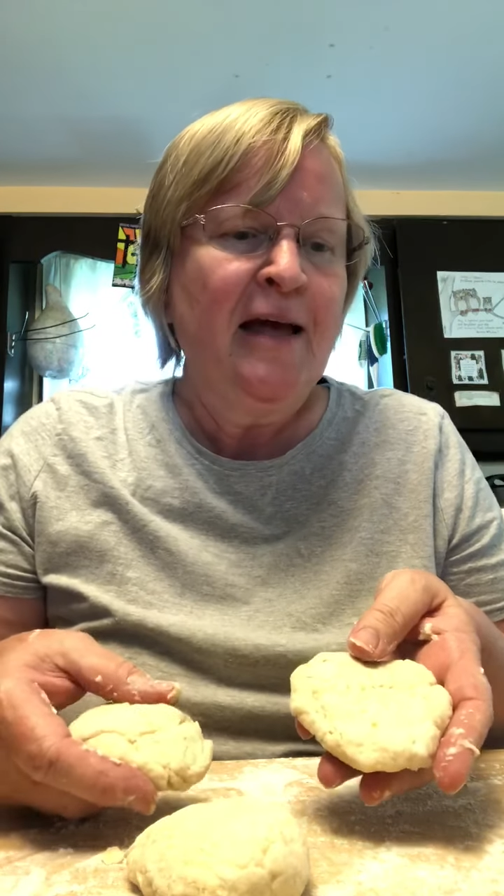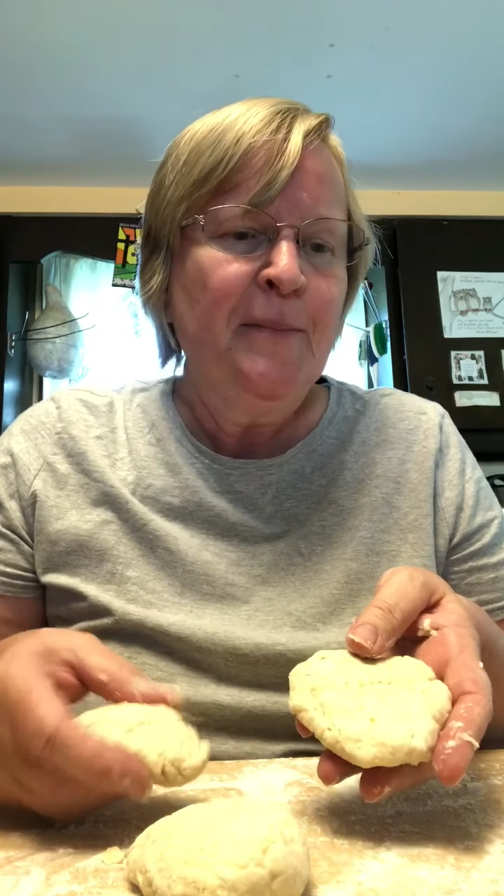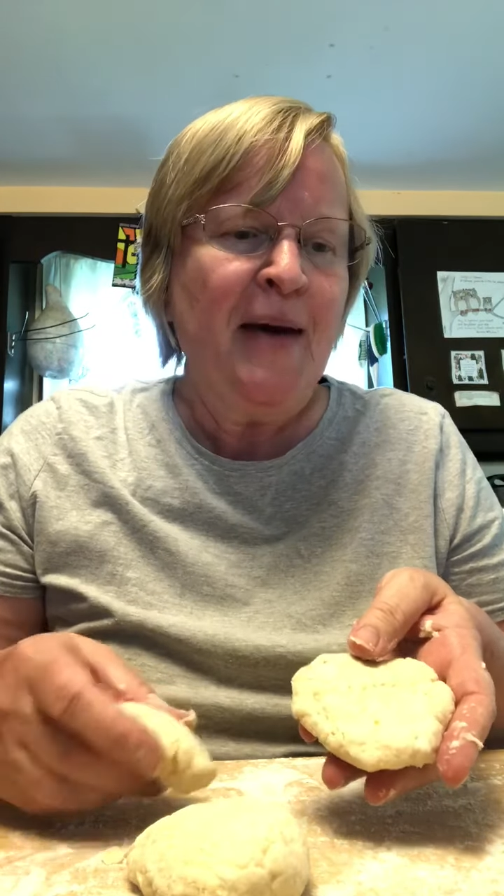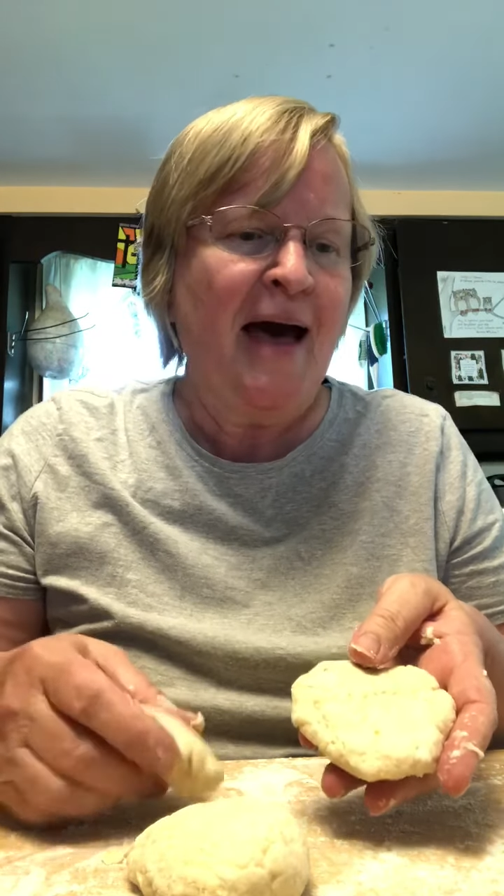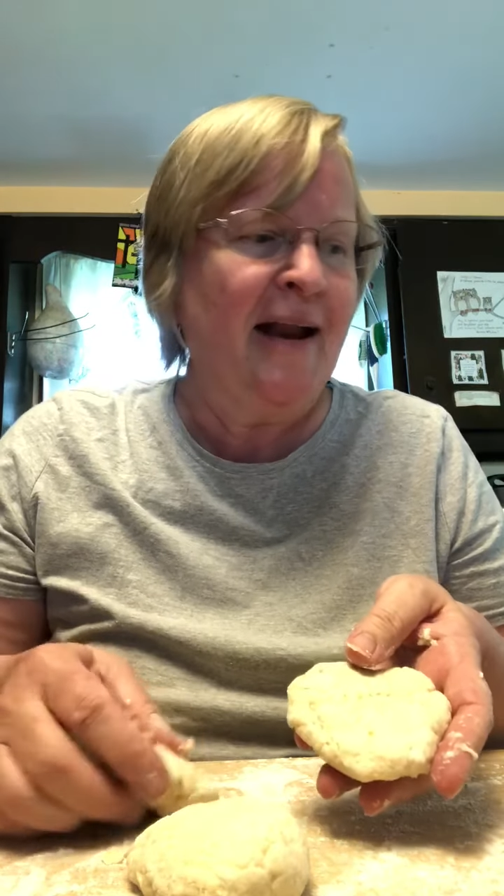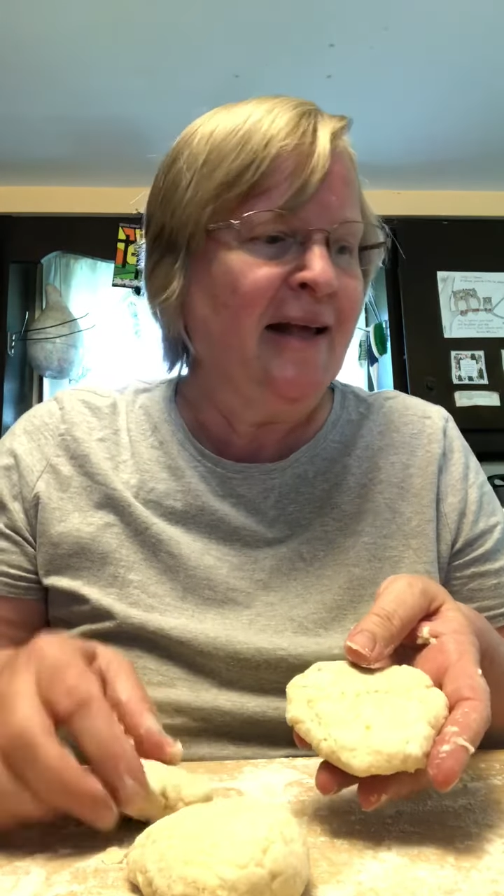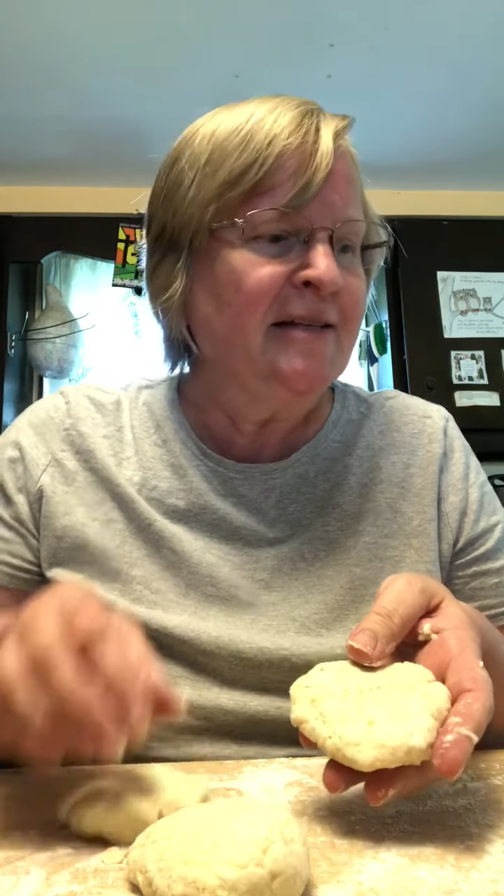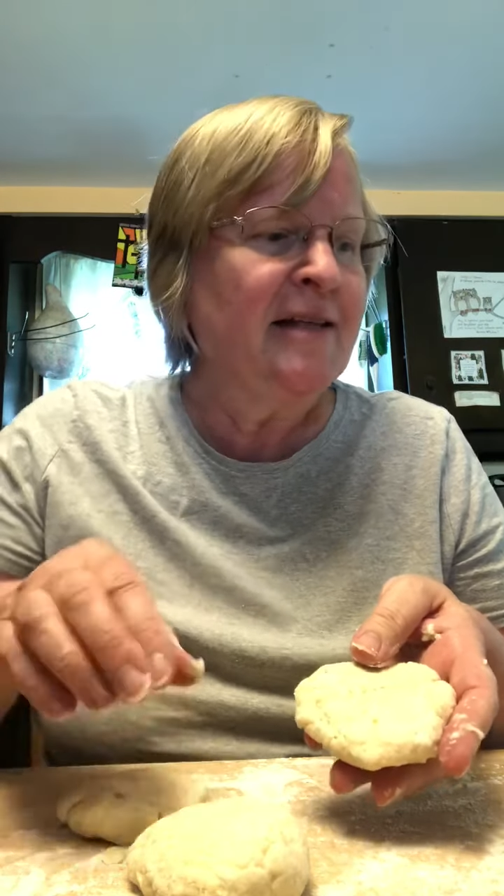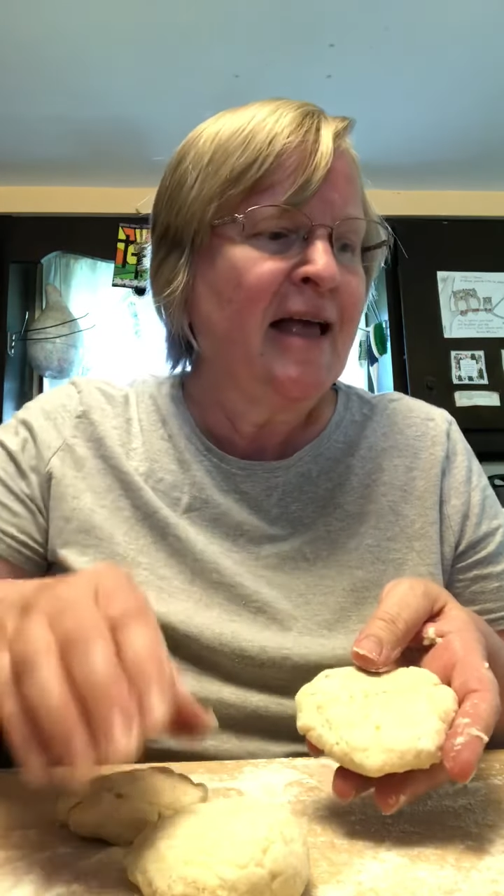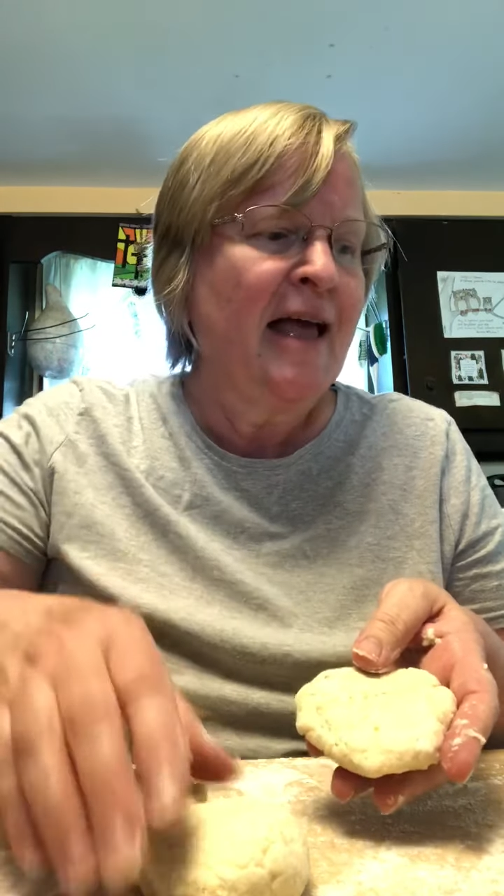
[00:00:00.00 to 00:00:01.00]

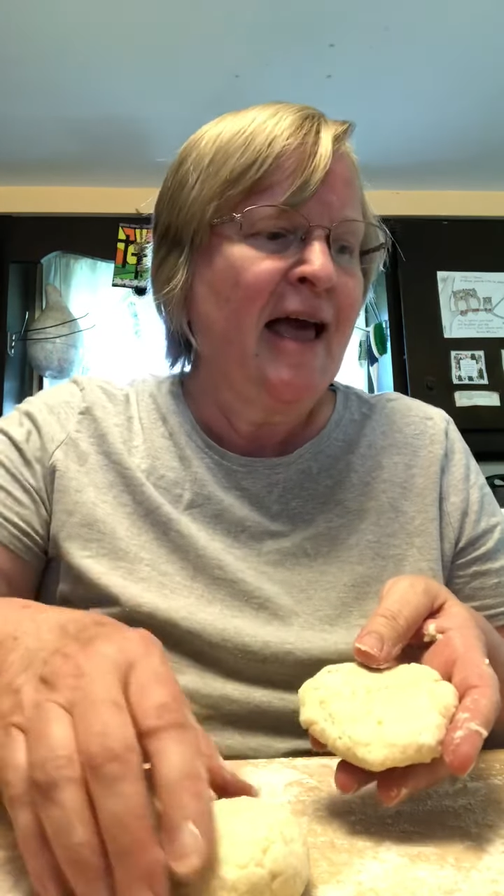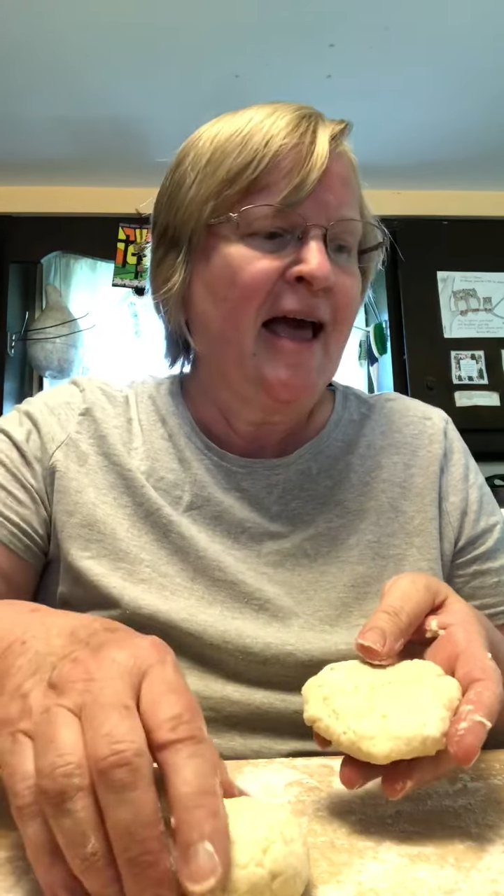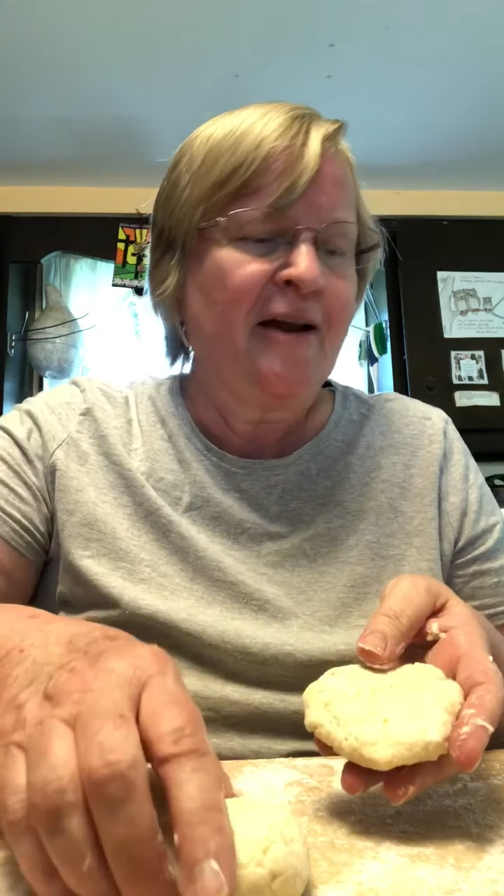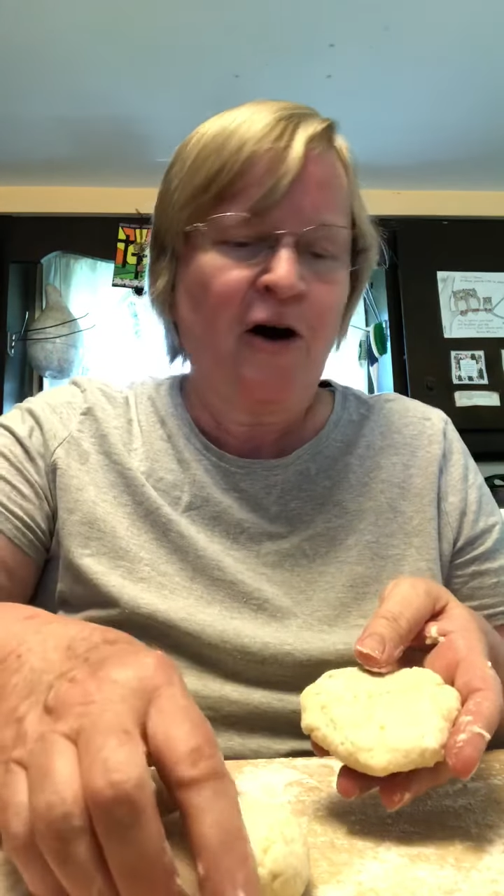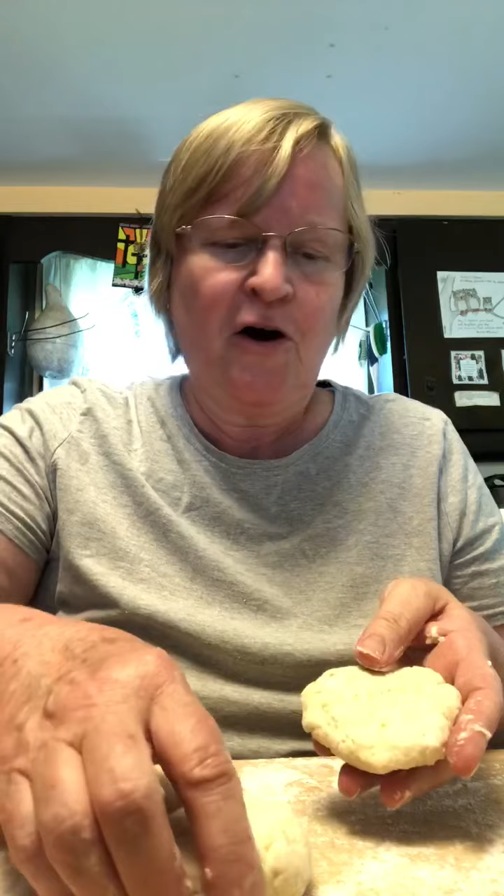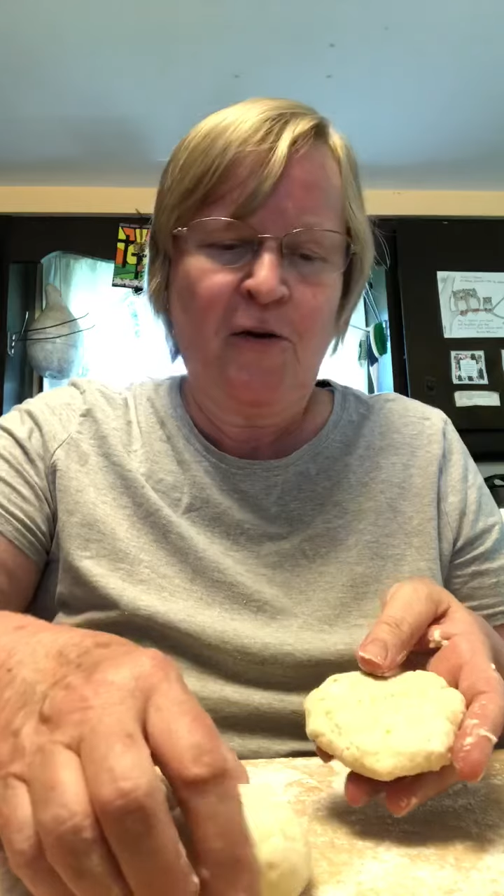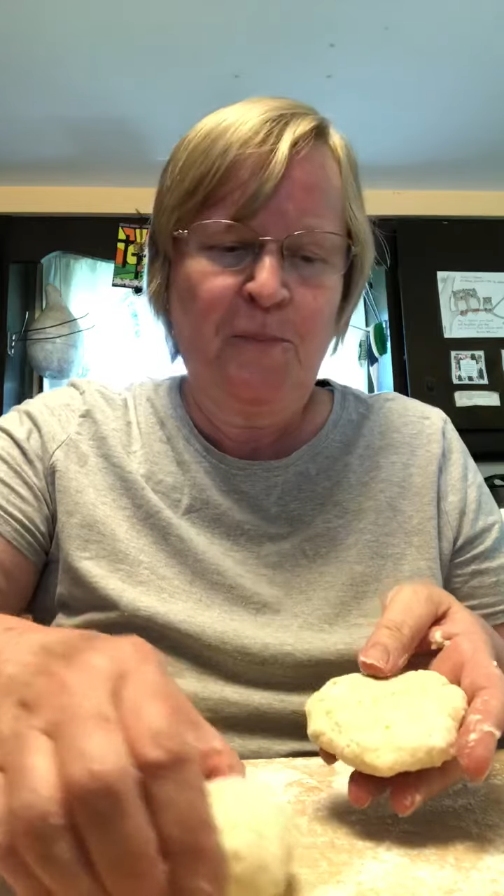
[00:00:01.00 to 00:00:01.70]
patties and I'll